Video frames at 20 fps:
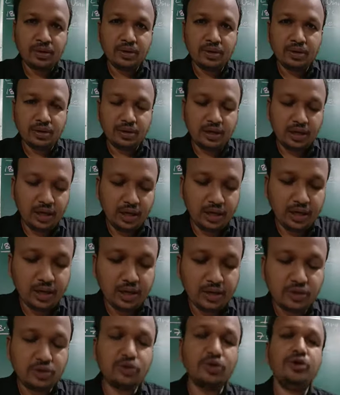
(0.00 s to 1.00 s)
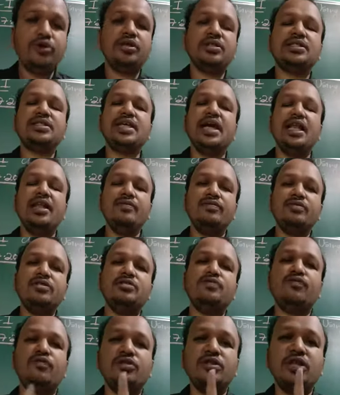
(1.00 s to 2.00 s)
Okay, so your syllabus
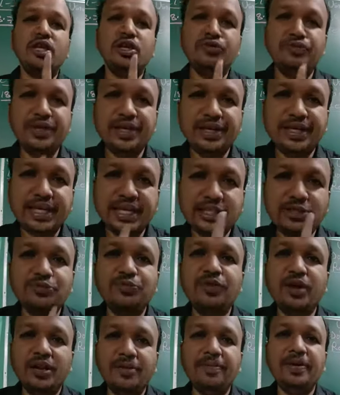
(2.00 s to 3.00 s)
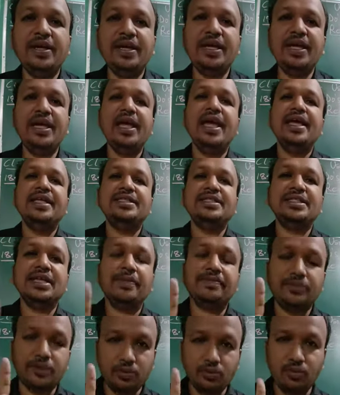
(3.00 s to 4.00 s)
for the unit test will be
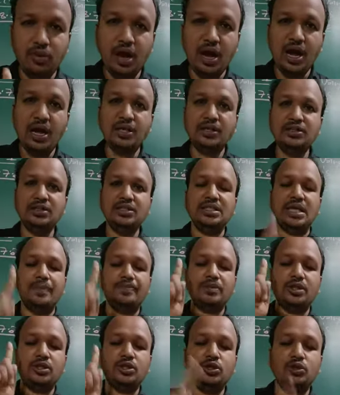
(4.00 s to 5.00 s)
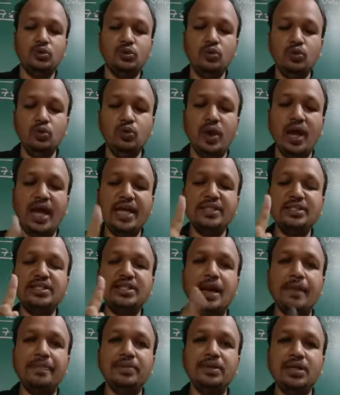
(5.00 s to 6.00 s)
chapter 1, chapter 2 and
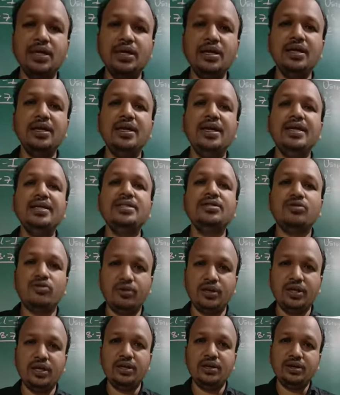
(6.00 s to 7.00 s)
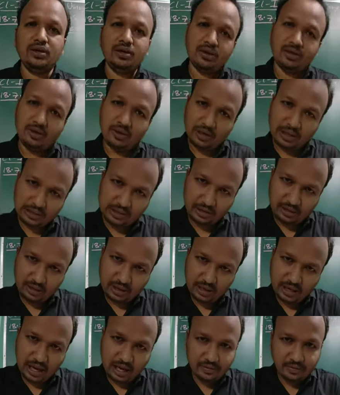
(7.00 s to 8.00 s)
chapter 3. Okay
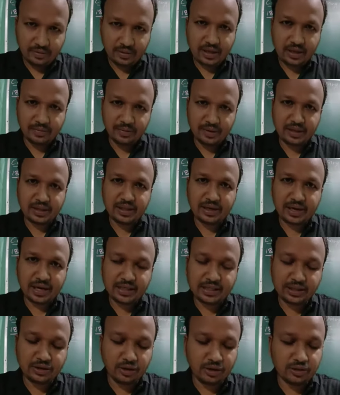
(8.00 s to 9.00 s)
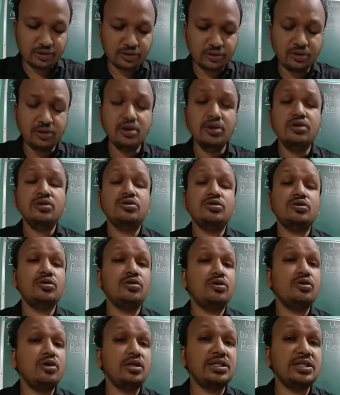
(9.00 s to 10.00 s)
children, I will be giving in the writing also. So
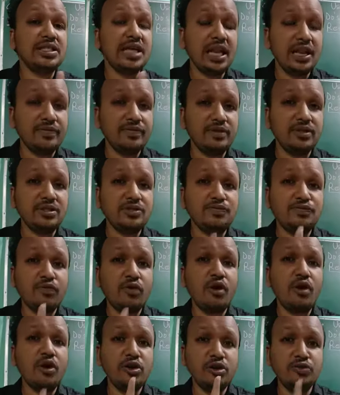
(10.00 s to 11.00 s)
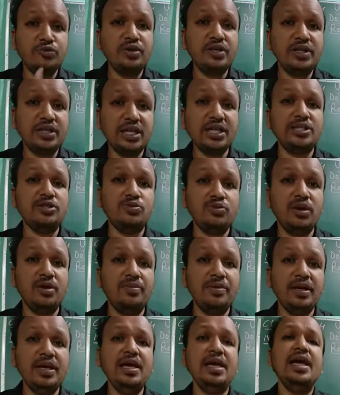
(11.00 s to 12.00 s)
your syllabus for unit test will
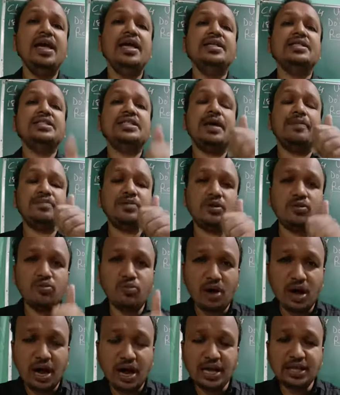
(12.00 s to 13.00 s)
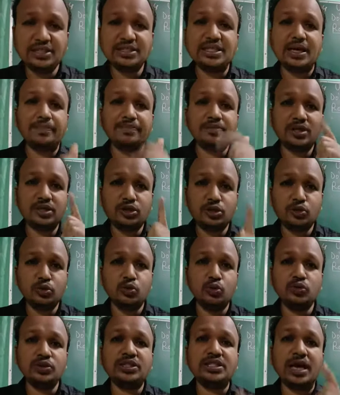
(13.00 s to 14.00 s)
be chapter 1, chapter
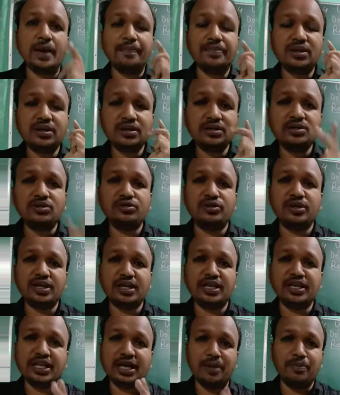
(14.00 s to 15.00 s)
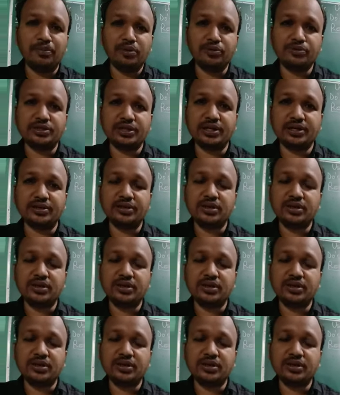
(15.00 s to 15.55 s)
2, chapter 3 in computer.